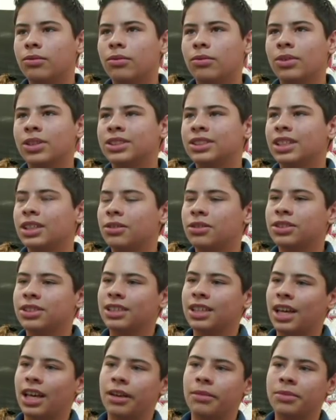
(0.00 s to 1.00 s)
Westside Christian
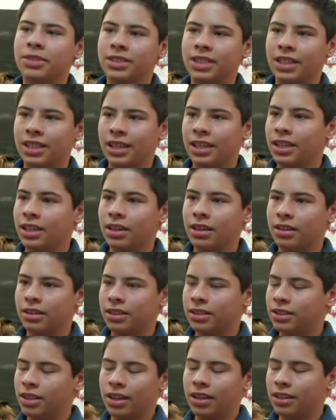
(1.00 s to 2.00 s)
Academy is like any,
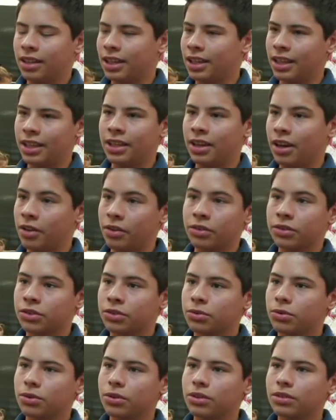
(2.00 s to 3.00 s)
it's not like any other
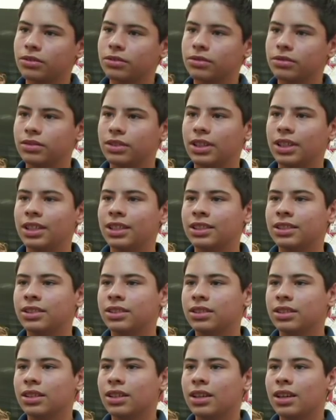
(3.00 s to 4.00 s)
school.
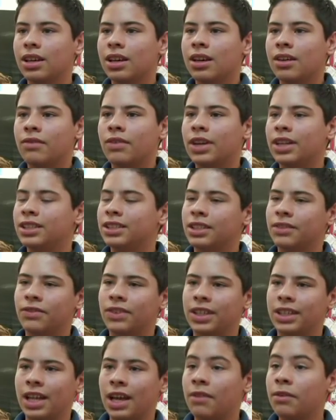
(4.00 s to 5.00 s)
It's very
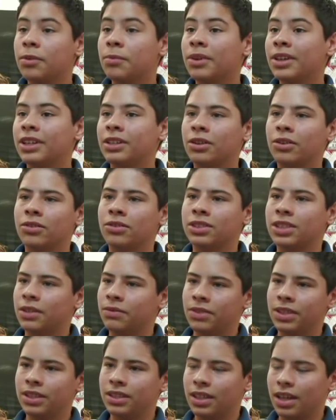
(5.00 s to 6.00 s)
different. Everybody knows
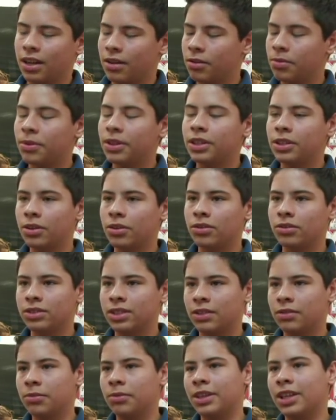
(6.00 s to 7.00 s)
every, everybody knows
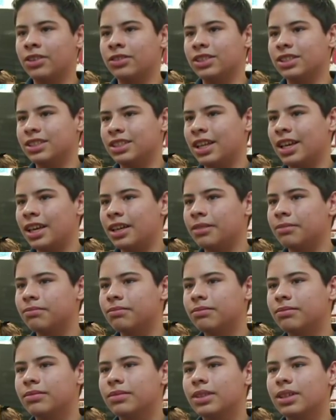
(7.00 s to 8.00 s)
everybody else's name
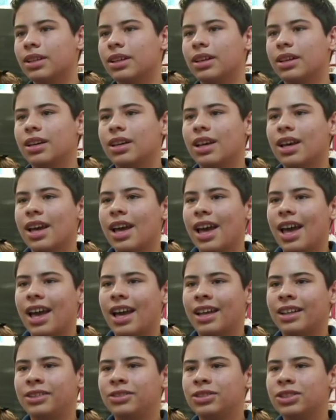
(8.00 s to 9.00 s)

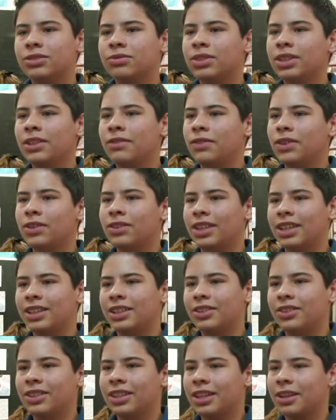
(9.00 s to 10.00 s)
and you just really feel like
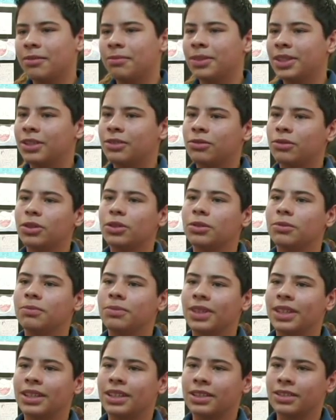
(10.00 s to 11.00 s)
you're in like a big group
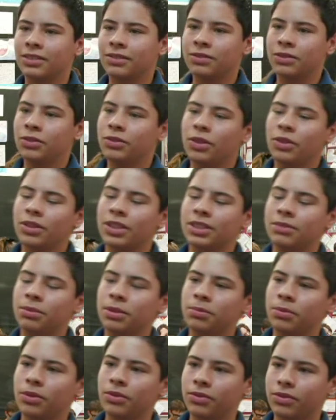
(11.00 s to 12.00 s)
like you know these
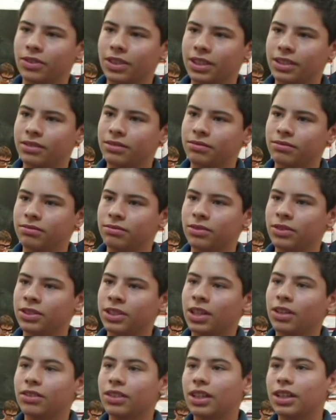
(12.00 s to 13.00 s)
people for like our
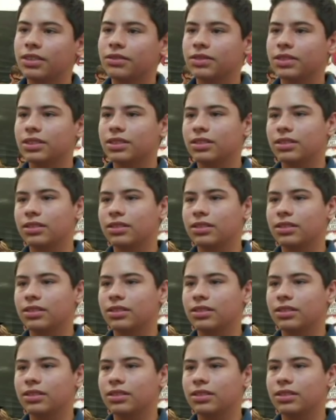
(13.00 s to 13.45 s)
entire lives.